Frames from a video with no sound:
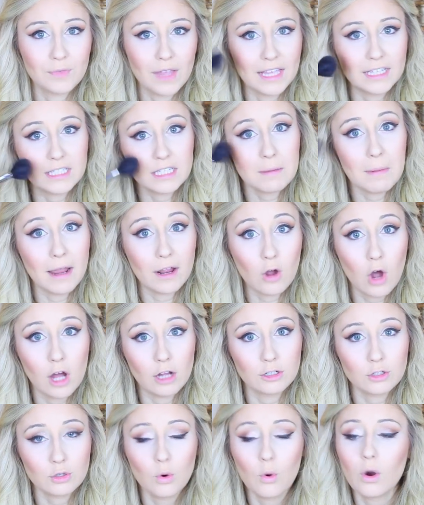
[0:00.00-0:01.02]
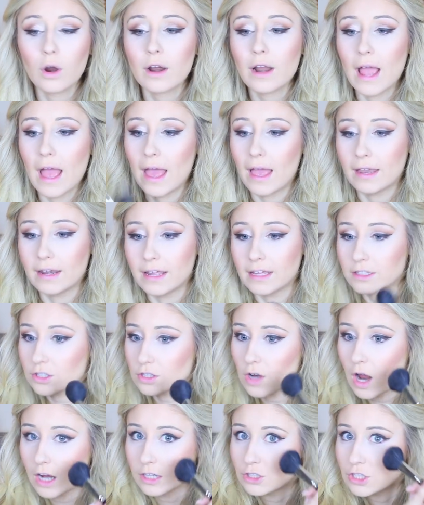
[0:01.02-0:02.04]
into my contour and it's
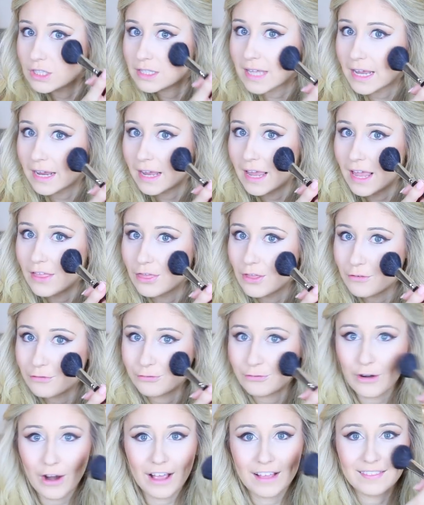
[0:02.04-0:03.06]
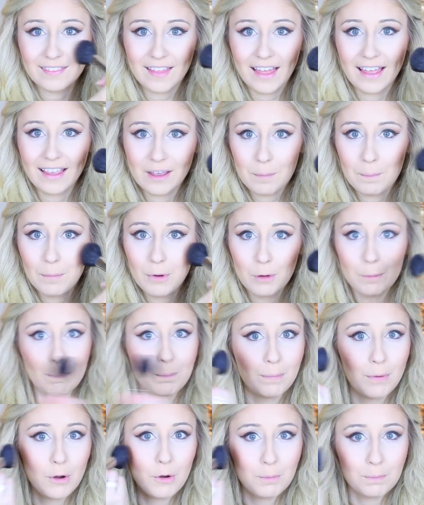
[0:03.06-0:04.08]
not just like in the front like
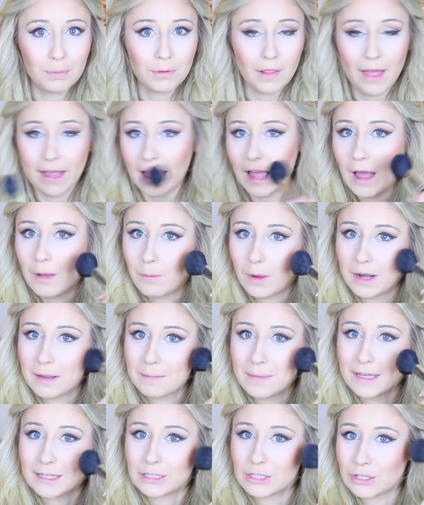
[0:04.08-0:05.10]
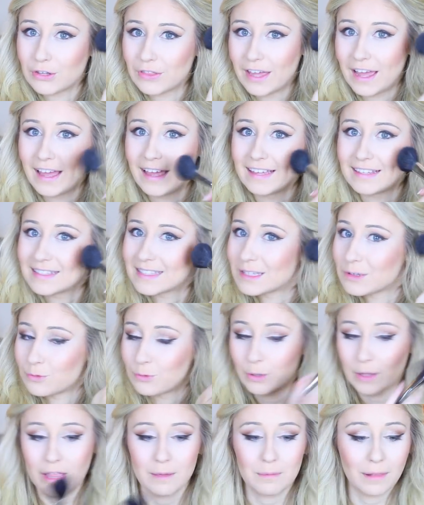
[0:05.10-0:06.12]
boop boop. Like, I want to make sure that it's
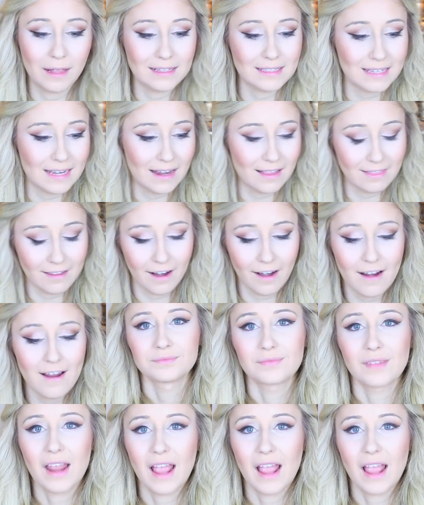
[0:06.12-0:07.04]
really blended in there.